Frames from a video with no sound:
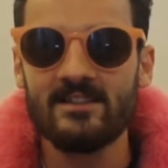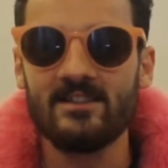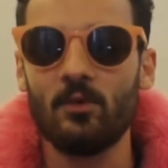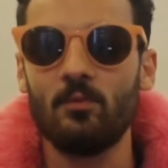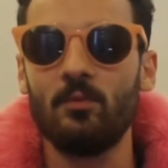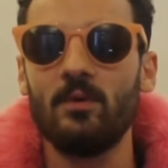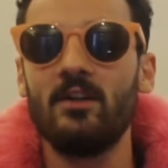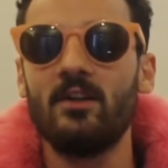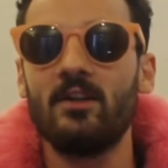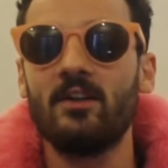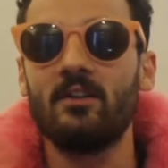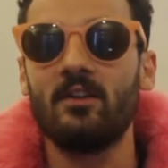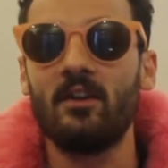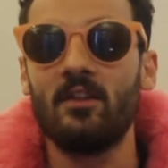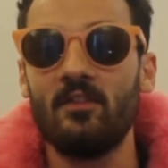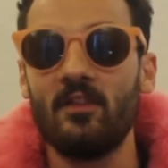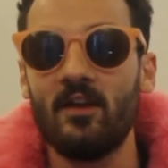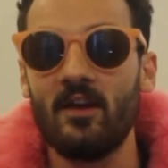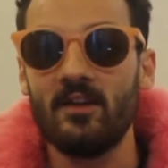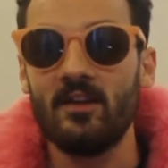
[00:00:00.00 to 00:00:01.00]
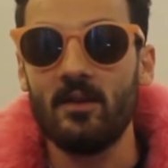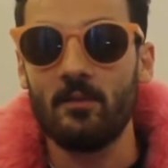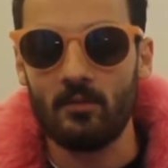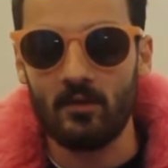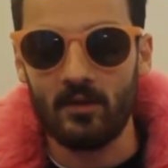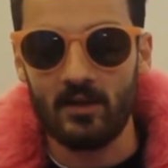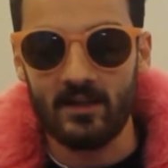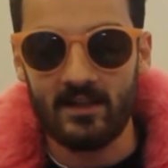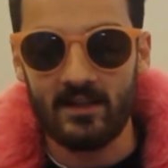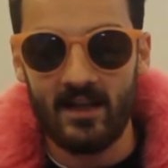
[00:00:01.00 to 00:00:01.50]
So we look at the third
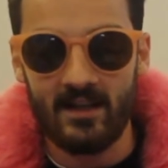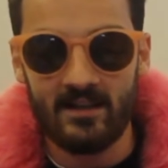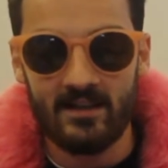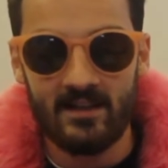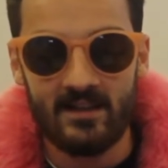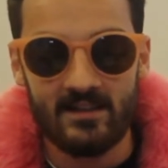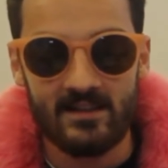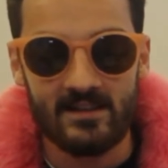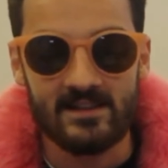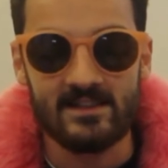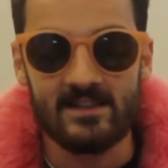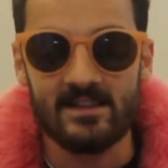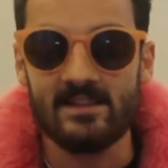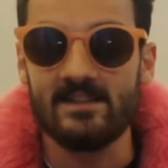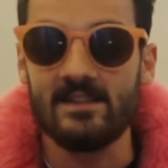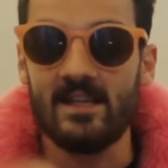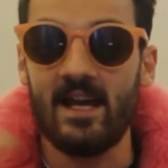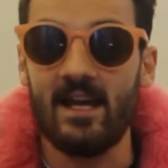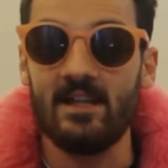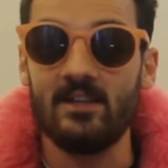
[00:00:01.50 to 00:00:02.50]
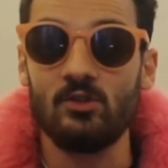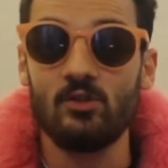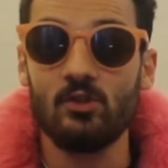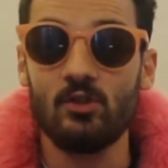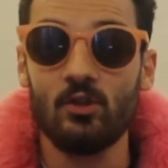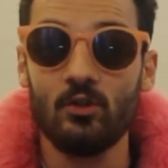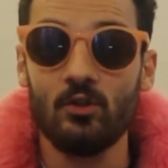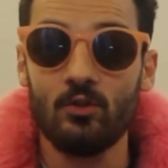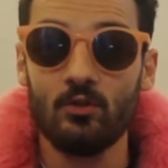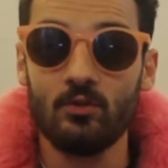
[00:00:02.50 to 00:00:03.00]
number again. This is a
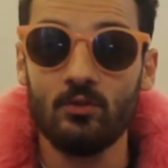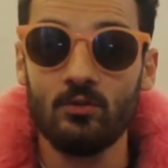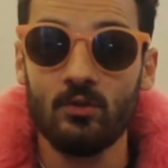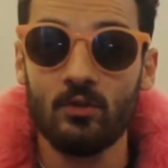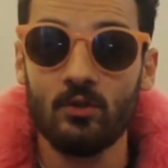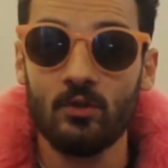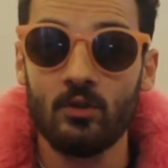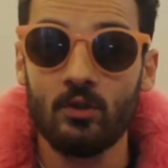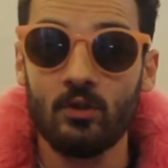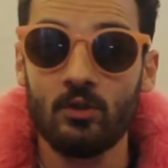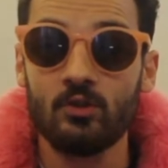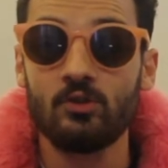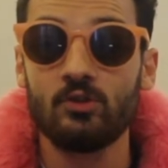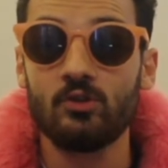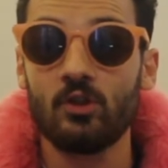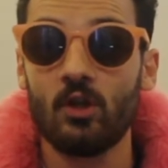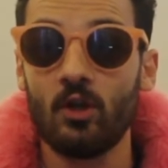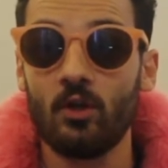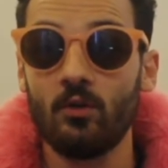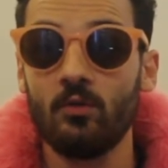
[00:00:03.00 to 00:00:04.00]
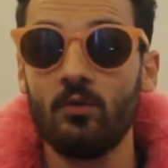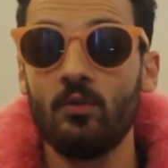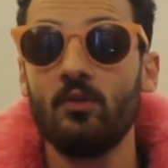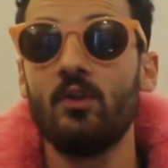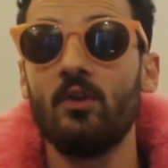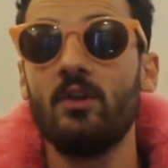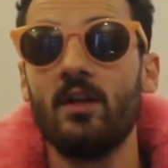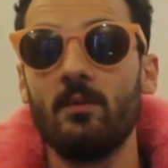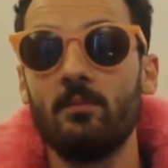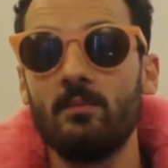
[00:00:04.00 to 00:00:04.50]
2, so
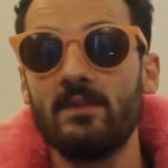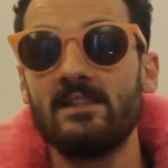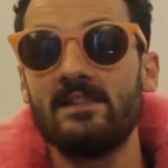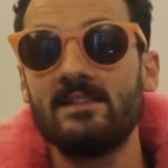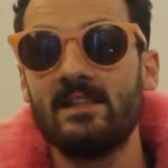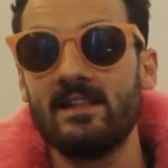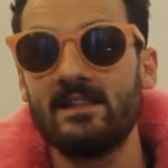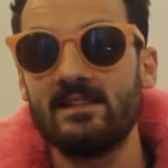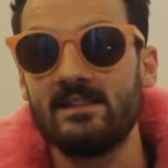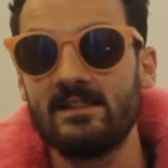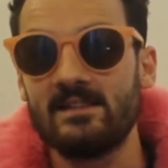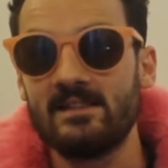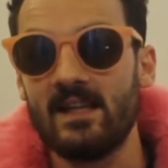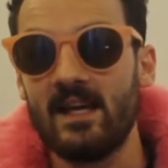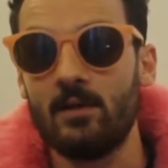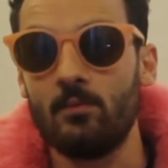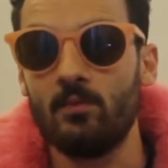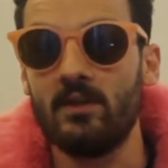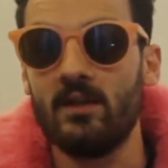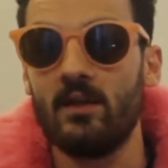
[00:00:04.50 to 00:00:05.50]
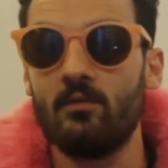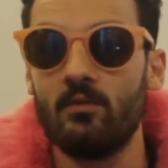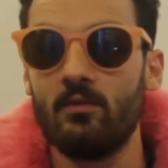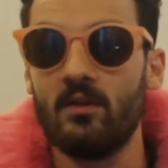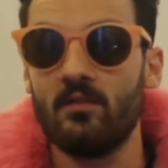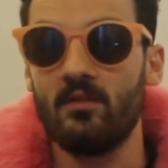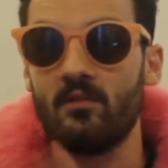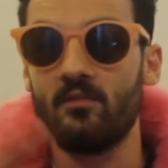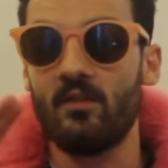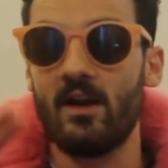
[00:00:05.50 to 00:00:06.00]
the number stays the same. We get
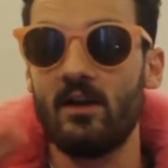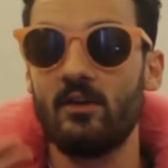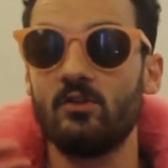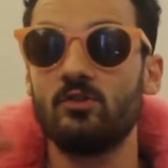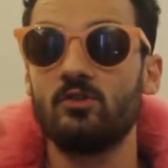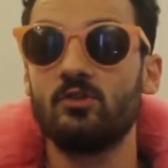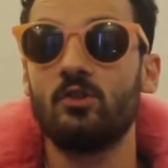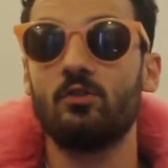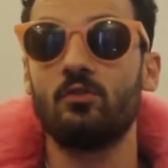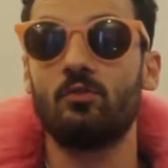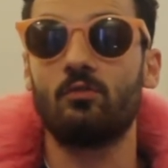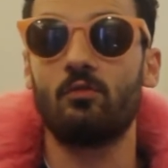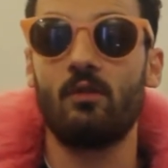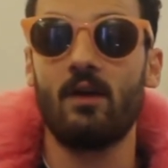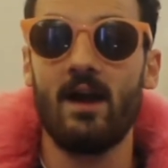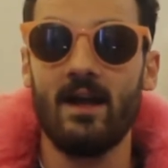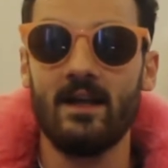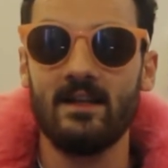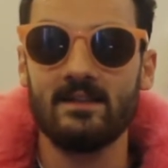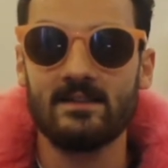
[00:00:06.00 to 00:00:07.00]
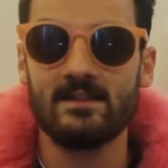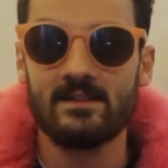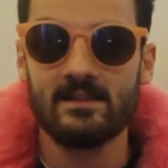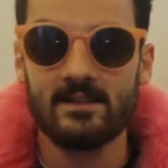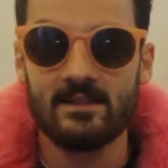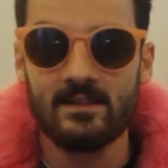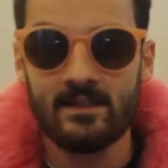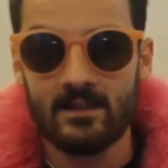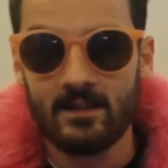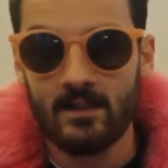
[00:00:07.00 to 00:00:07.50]
rid of the values to the right
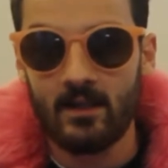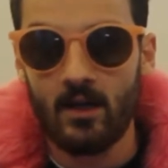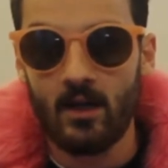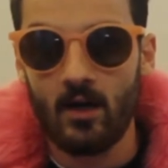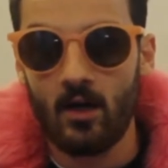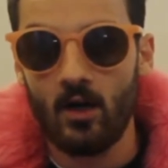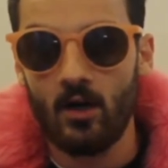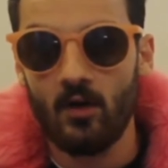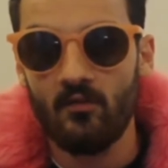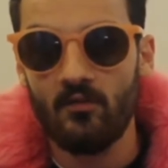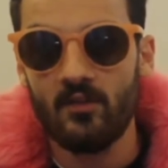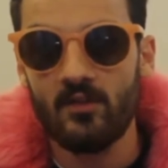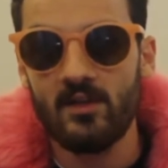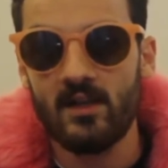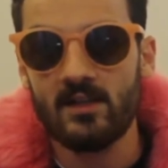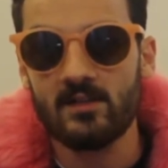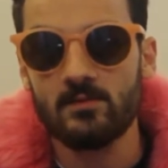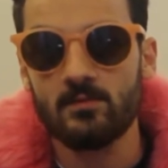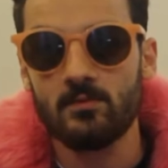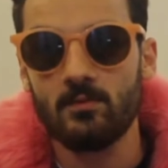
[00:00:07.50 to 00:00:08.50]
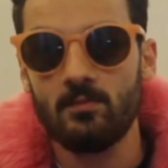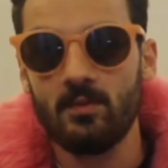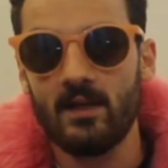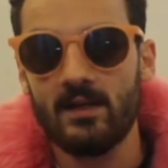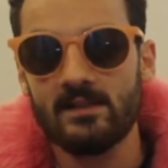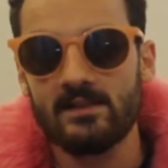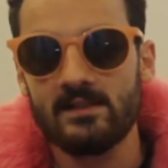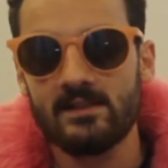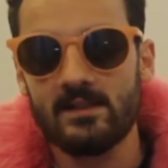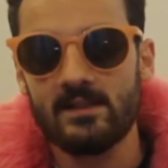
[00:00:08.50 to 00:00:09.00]
of the decimal
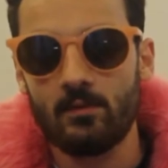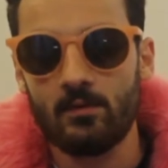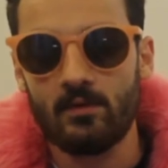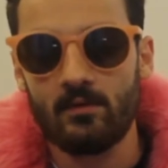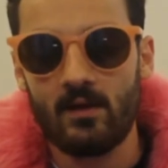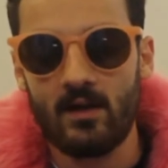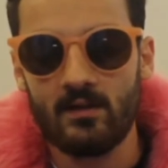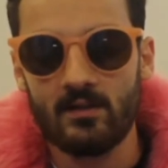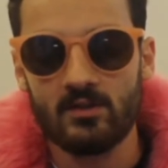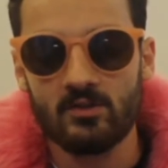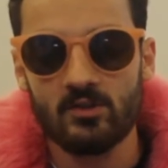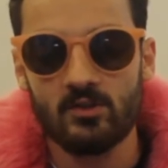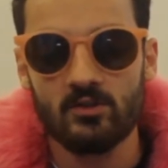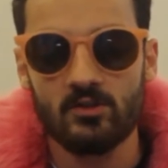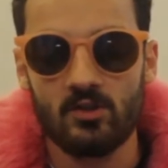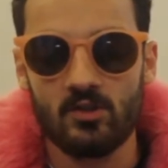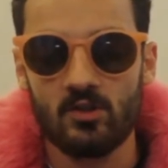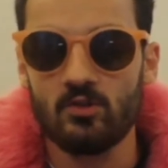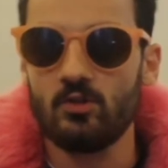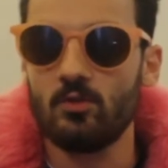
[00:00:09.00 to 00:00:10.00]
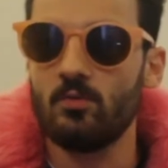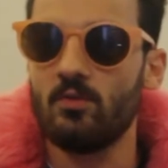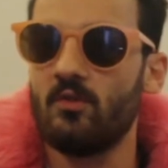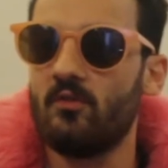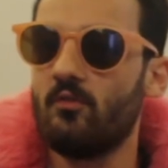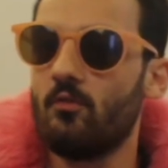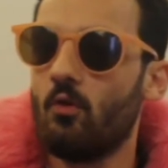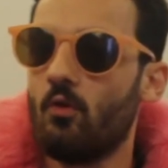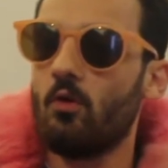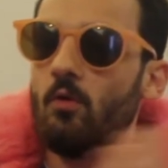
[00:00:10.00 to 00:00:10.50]
places that we're rounding to, so the 2 and
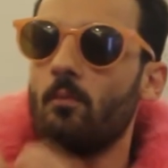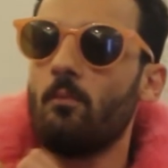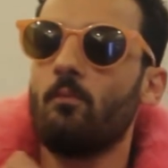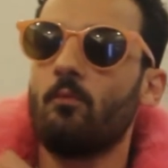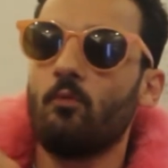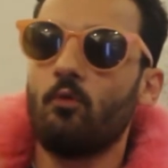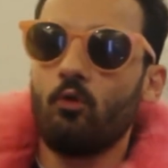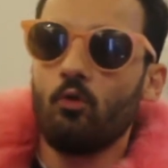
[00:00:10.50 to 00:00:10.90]
the 4,